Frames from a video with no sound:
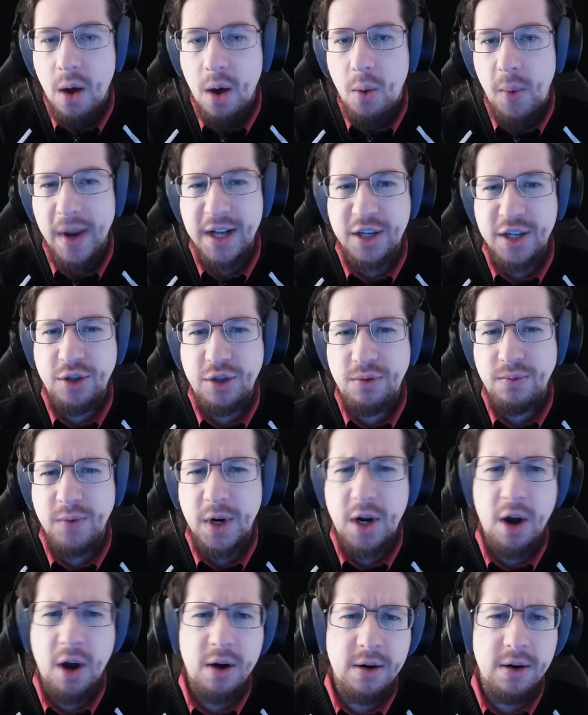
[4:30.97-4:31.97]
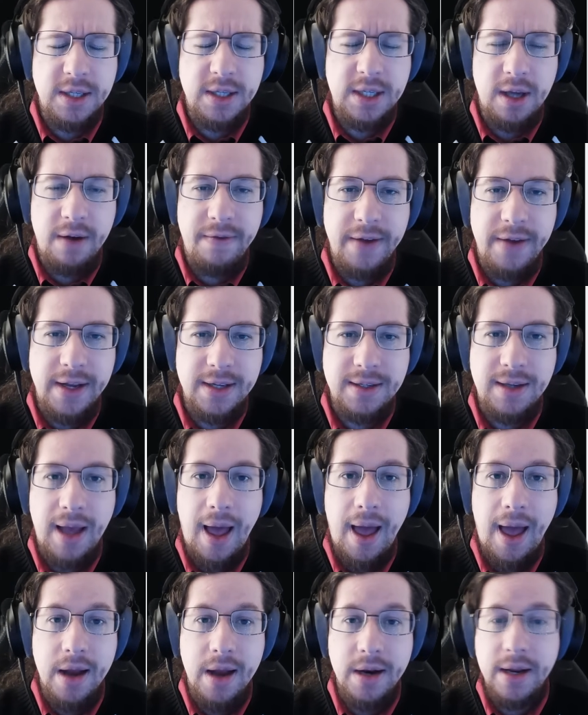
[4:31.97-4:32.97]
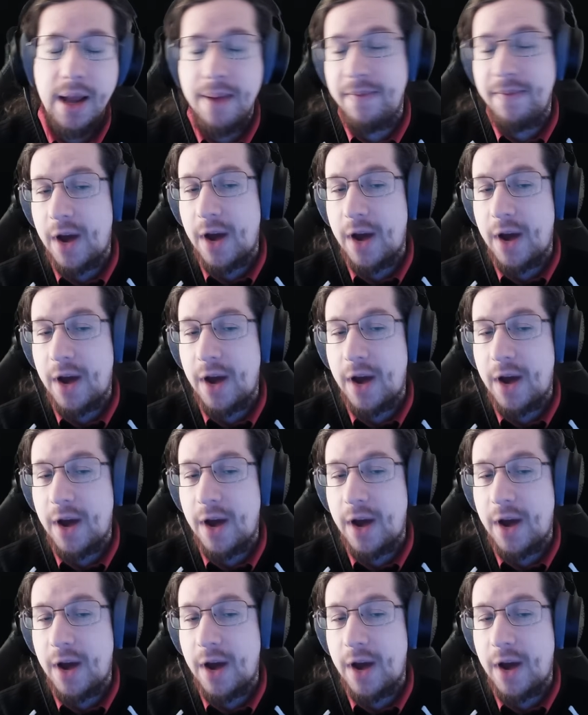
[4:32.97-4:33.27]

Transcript: which, regardless of its endgame